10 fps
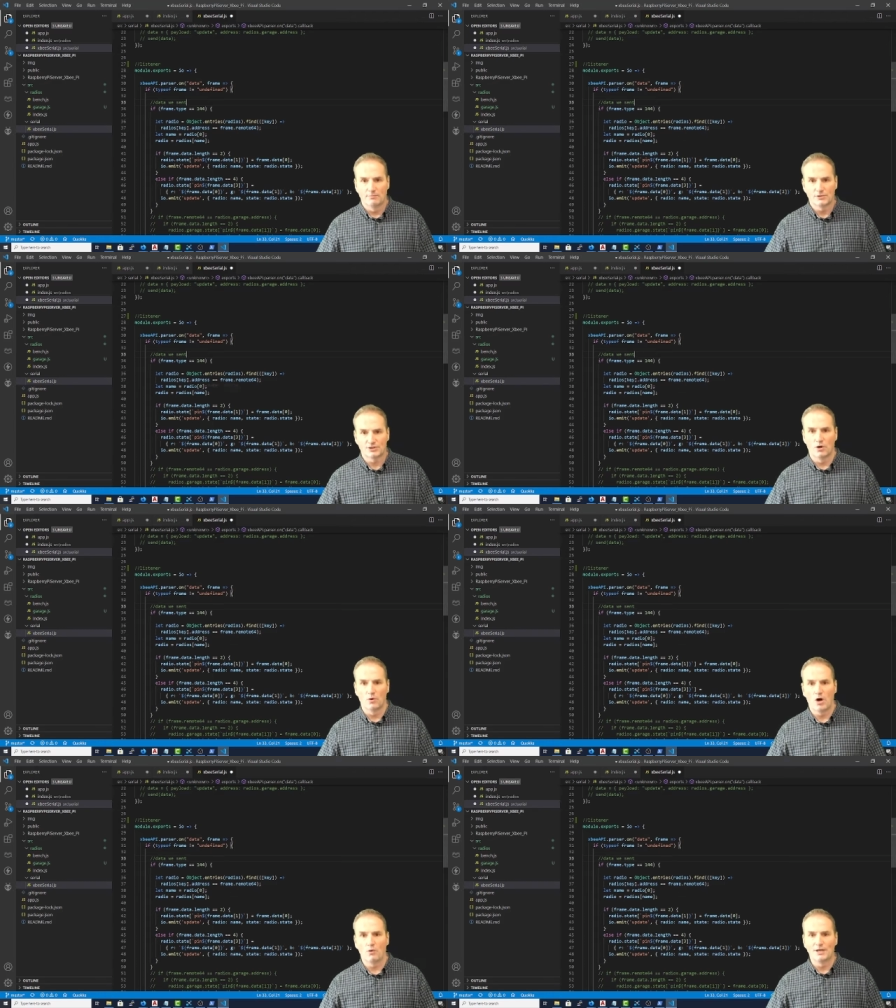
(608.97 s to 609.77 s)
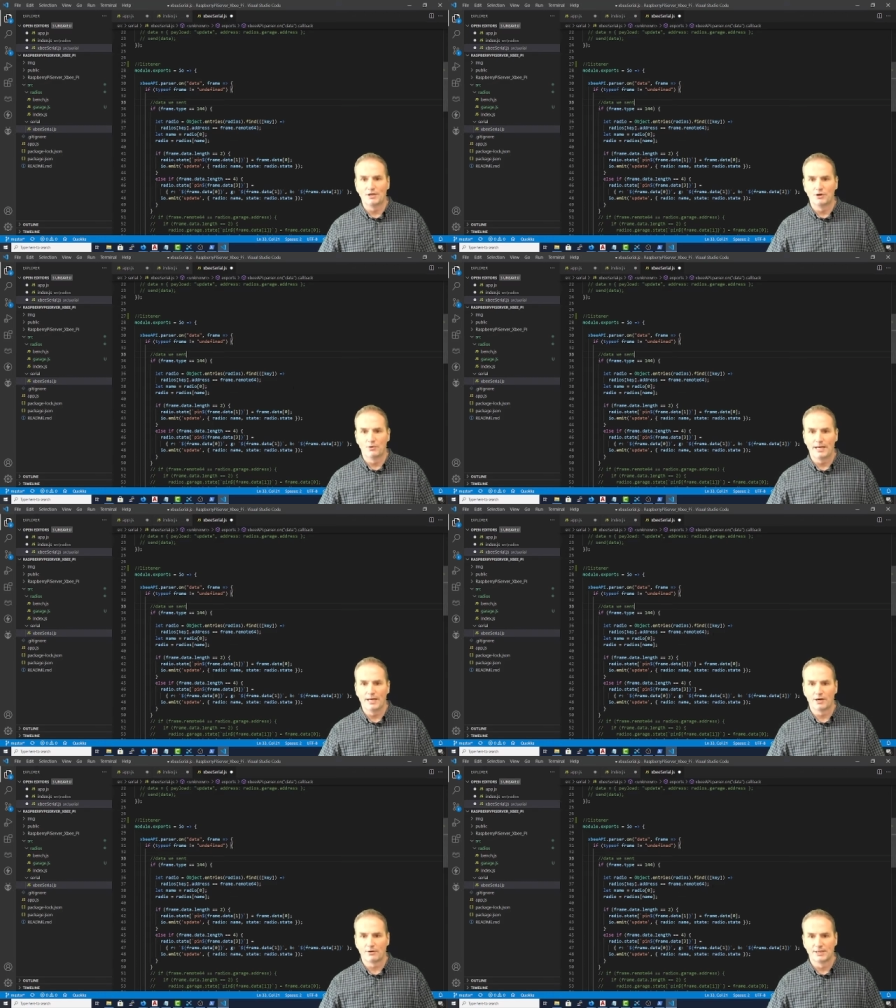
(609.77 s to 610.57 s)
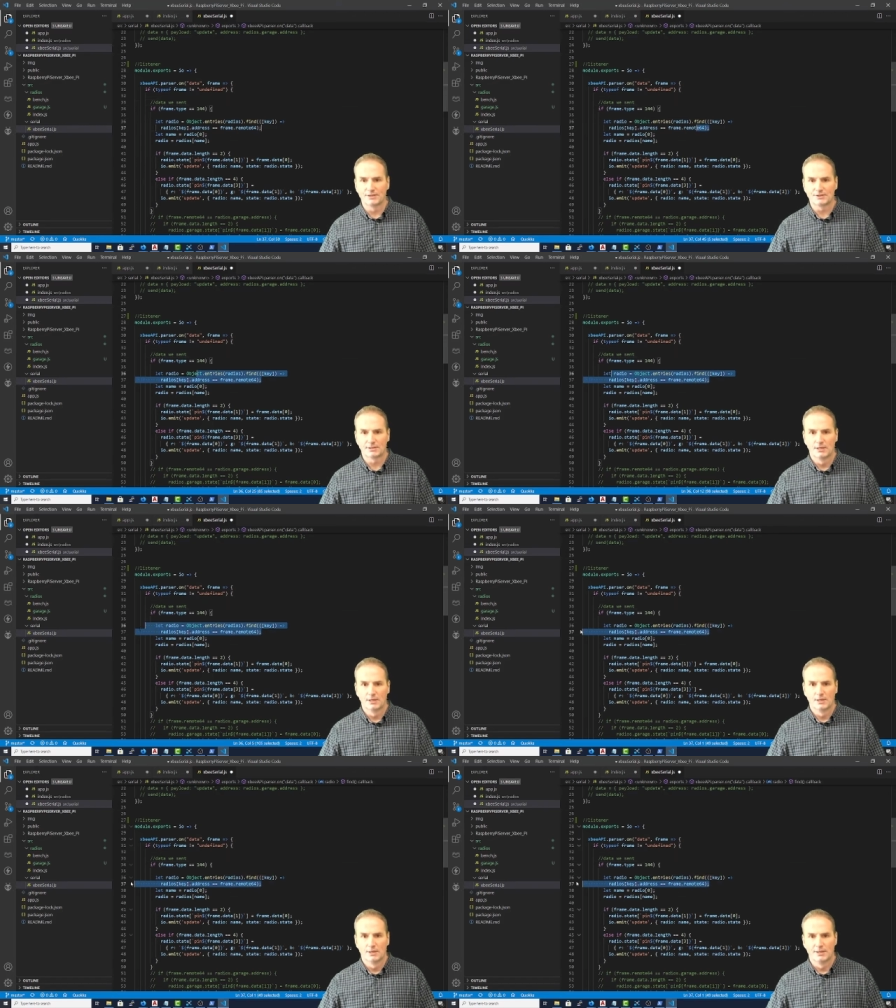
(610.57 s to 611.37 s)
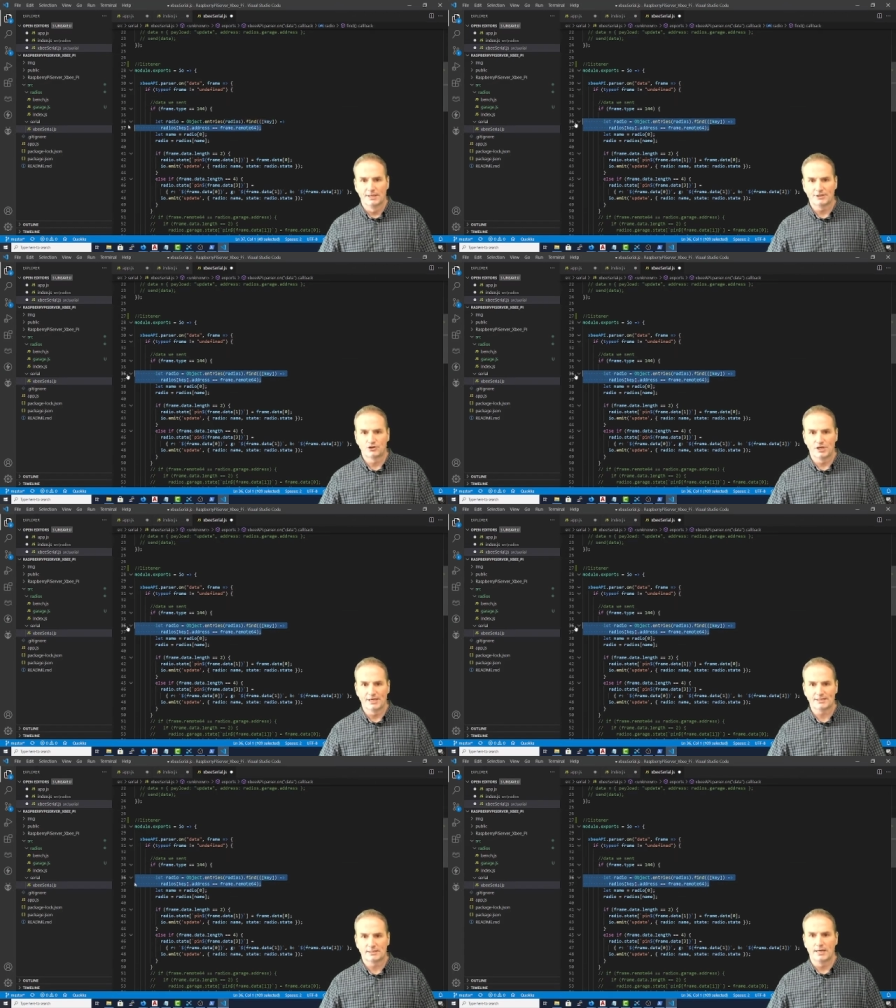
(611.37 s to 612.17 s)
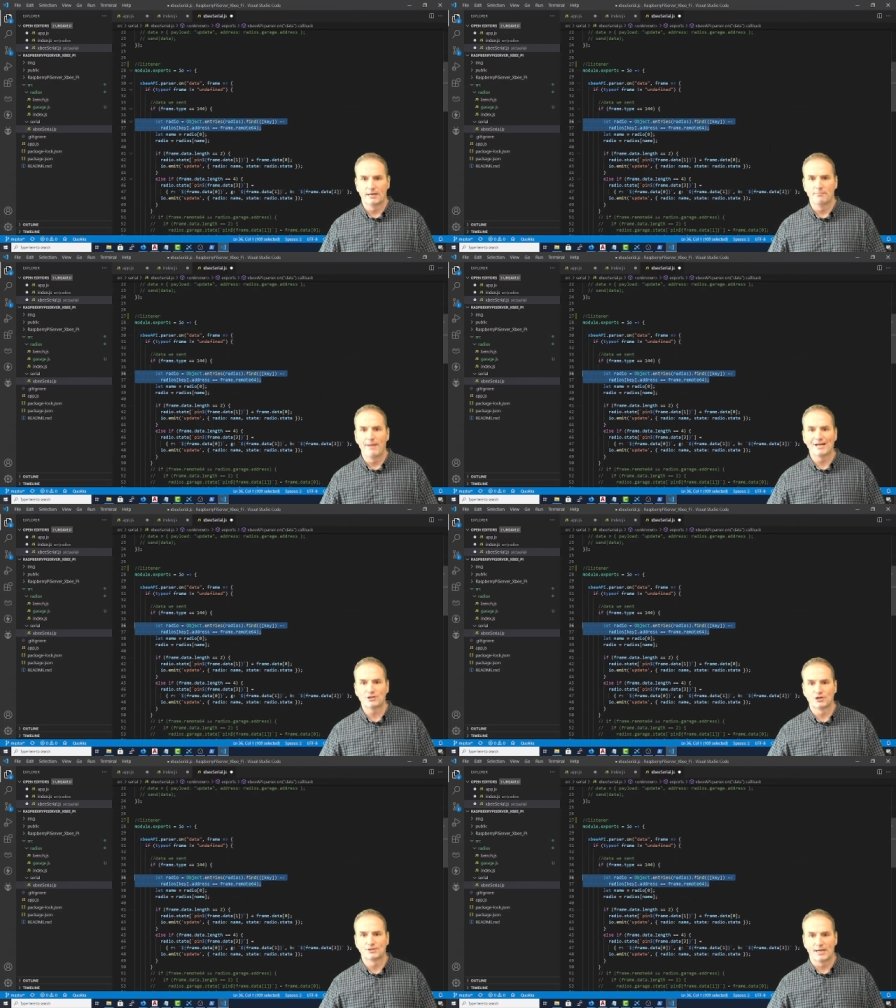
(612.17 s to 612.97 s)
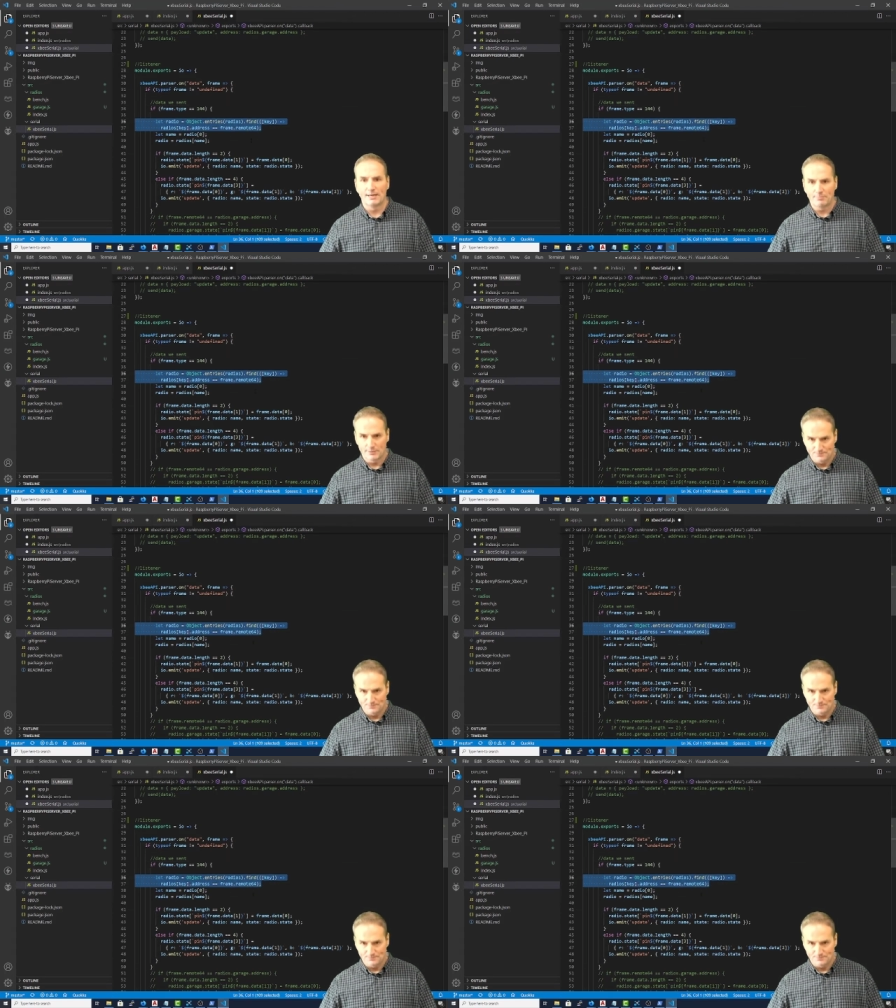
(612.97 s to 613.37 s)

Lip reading: So all we do here is this just matches up.